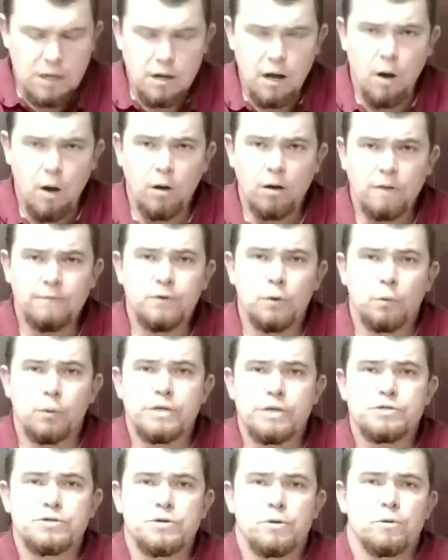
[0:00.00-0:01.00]
All of the
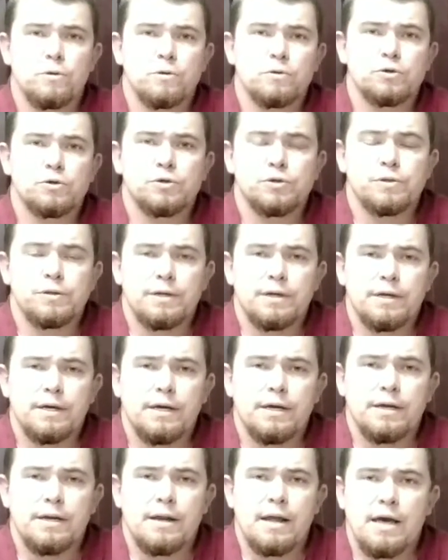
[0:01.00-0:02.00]
research
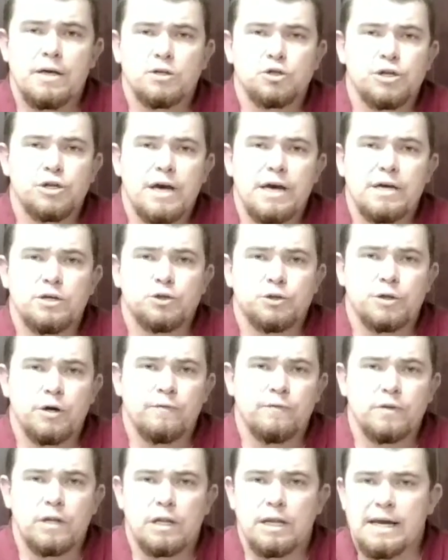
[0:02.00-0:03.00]
in education
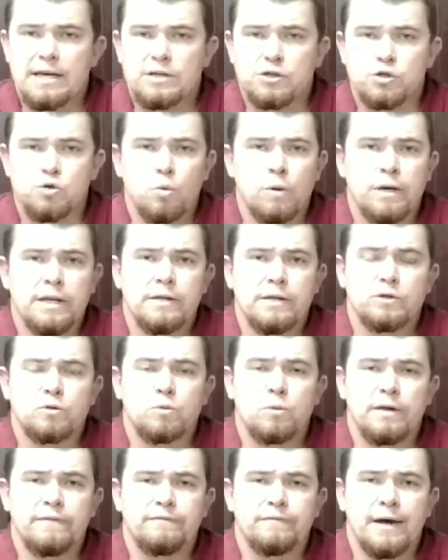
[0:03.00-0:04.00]
over the last 20 to
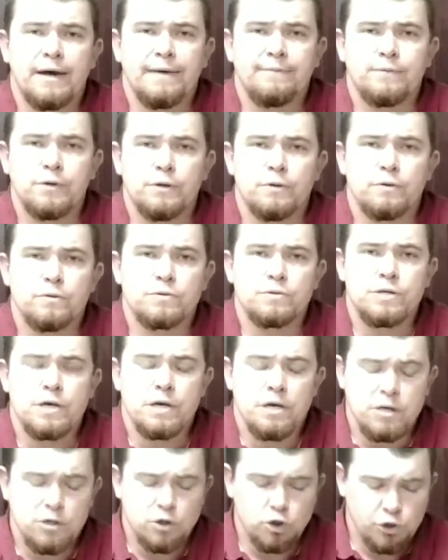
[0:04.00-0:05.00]
25 years
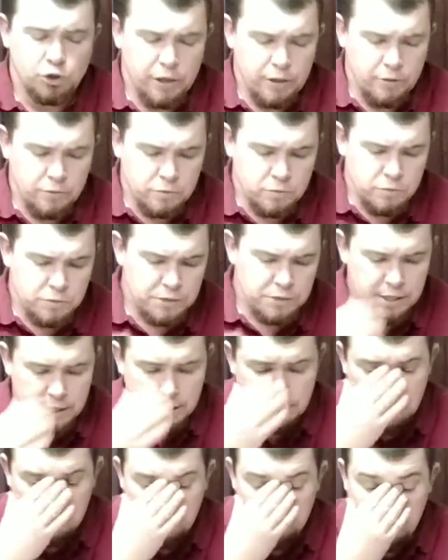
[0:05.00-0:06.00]
shows
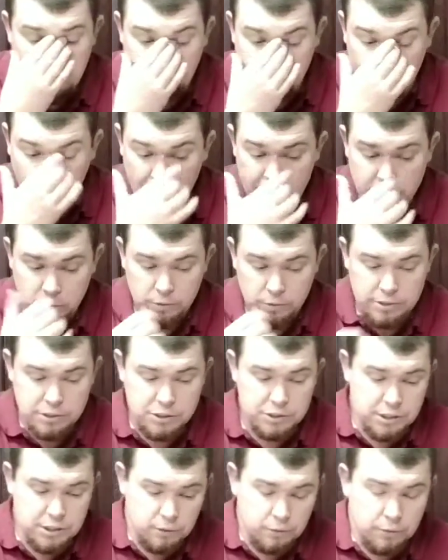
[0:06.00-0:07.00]
that frequent
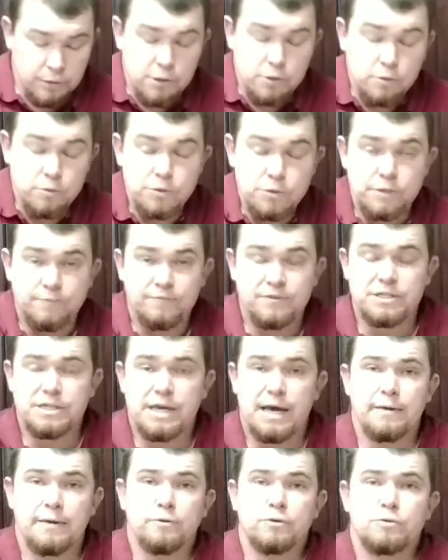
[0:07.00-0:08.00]
skilled use of
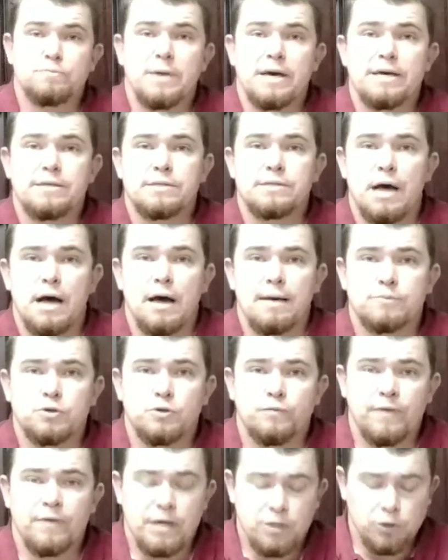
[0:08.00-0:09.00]
standards-based
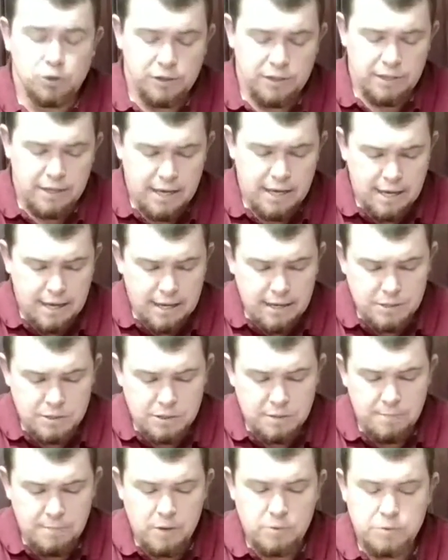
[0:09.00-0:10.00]
observation is
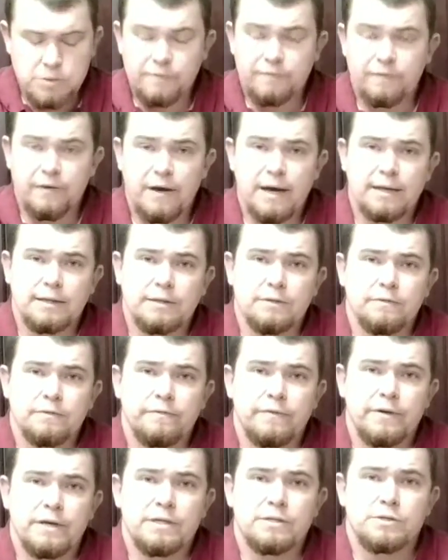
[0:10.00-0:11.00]
the most effective
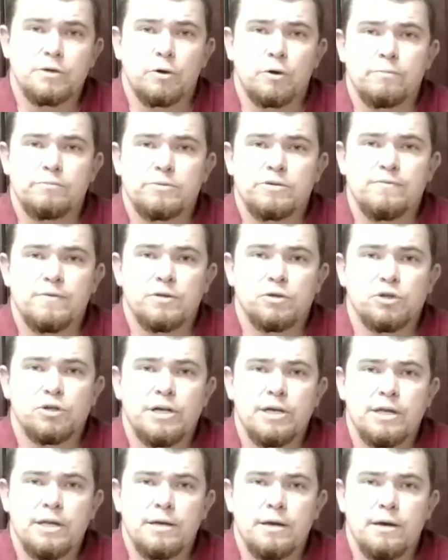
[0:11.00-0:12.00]
in terms of
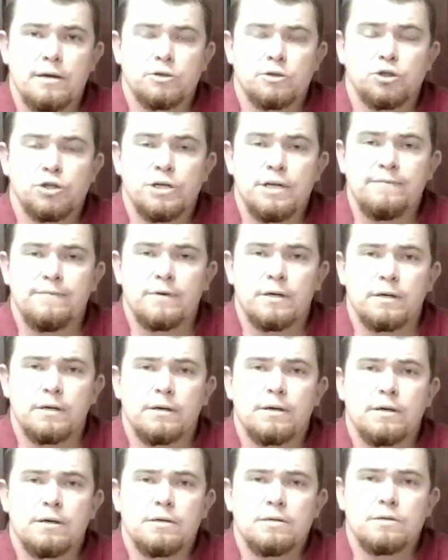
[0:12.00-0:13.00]

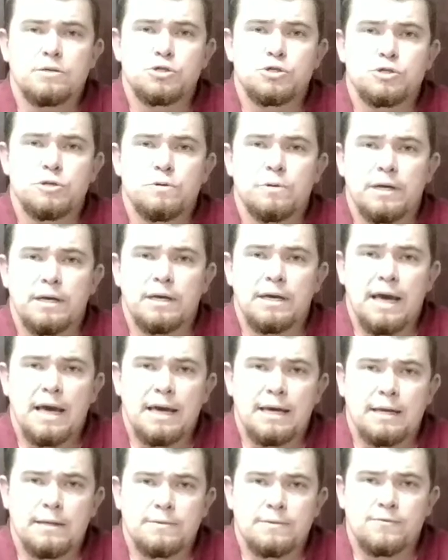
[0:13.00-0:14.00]
achieving student
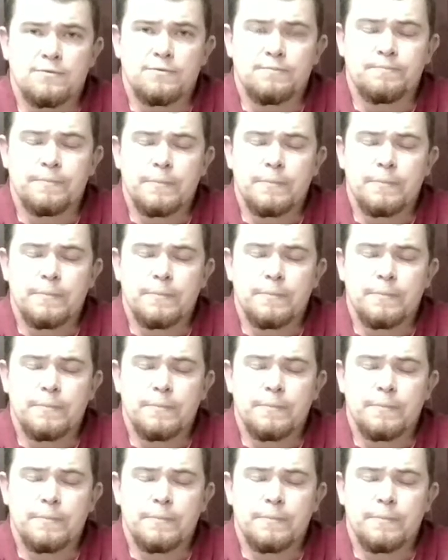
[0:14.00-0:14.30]
gains.